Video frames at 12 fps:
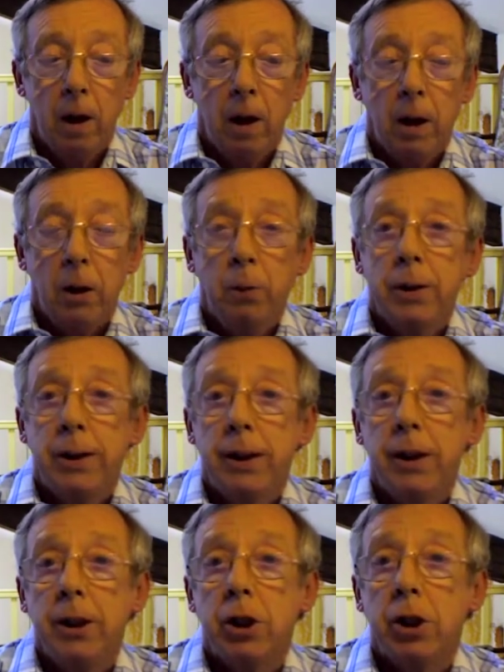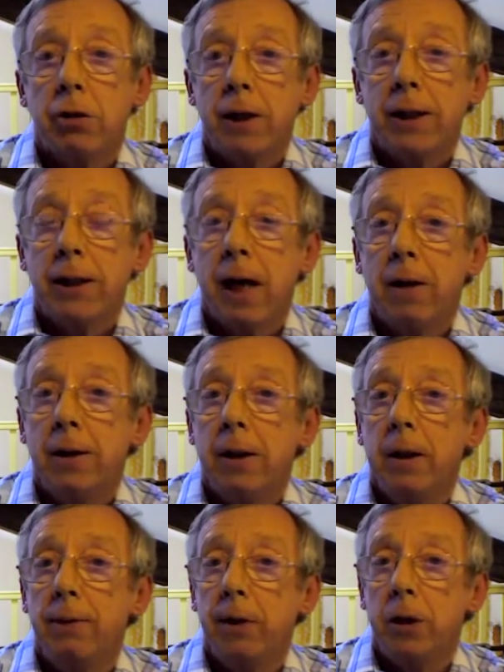You will see stressed out
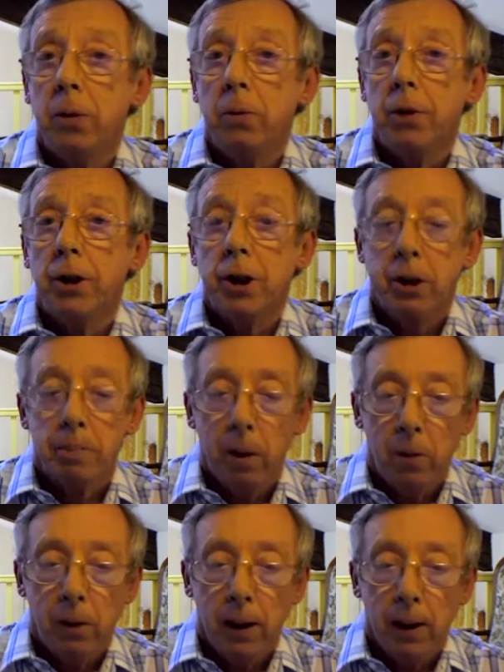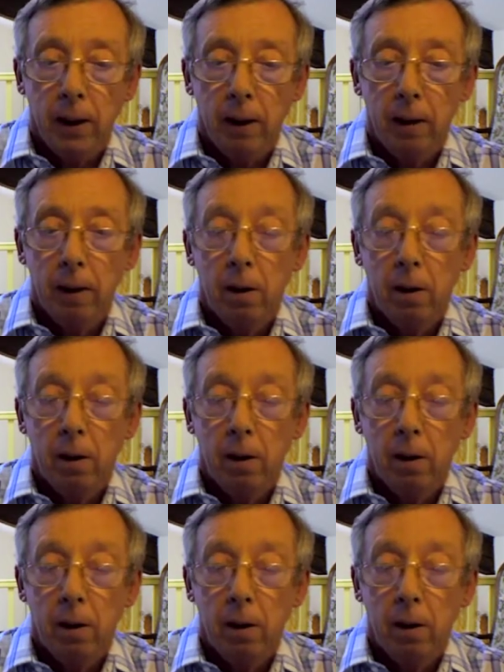individuals smoking